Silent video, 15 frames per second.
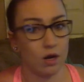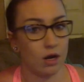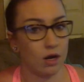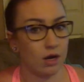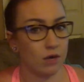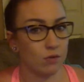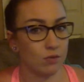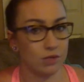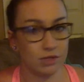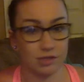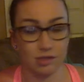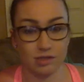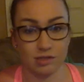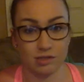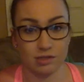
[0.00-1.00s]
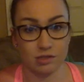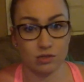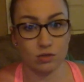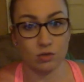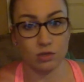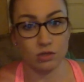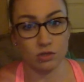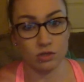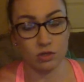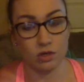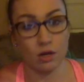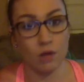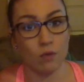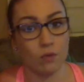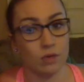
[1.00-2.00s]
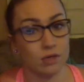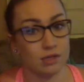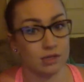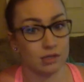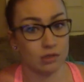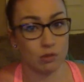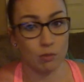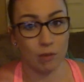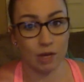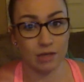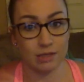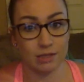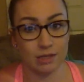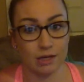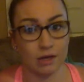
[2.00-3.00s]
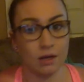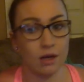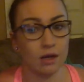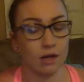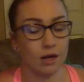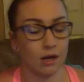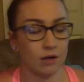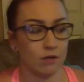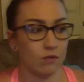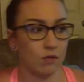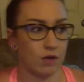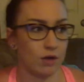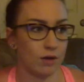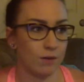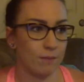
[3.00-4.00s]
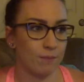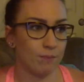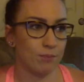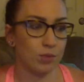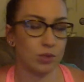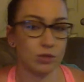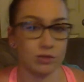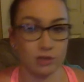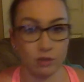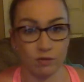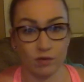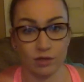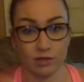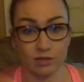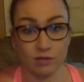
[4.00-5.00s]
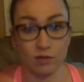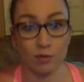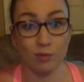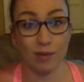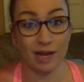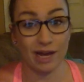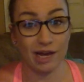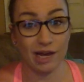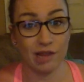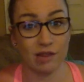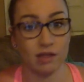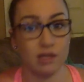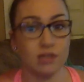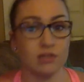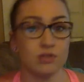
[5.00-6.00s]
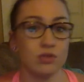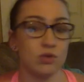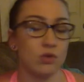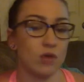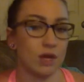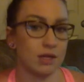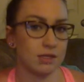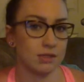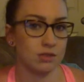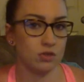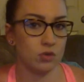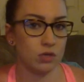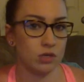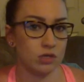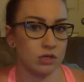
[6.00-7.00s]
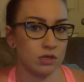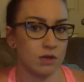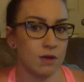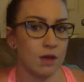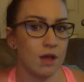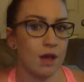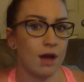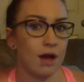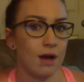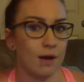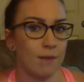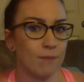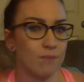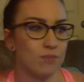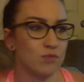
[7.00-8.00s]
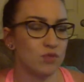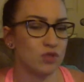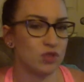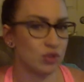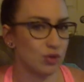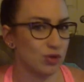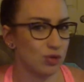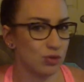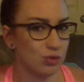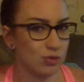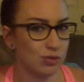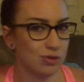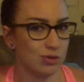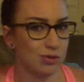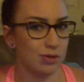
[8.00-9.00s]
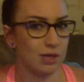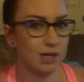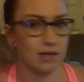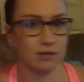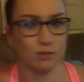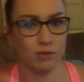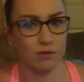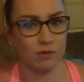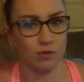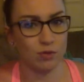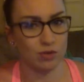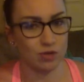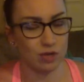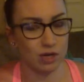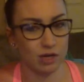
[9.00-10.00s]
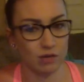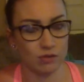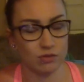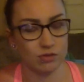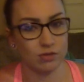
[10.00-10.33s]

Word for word: uh, reassess the situation, reassess your mindset, kind of um, put yourself on a different path into that situation. Um, so you lose two days, but if you were training those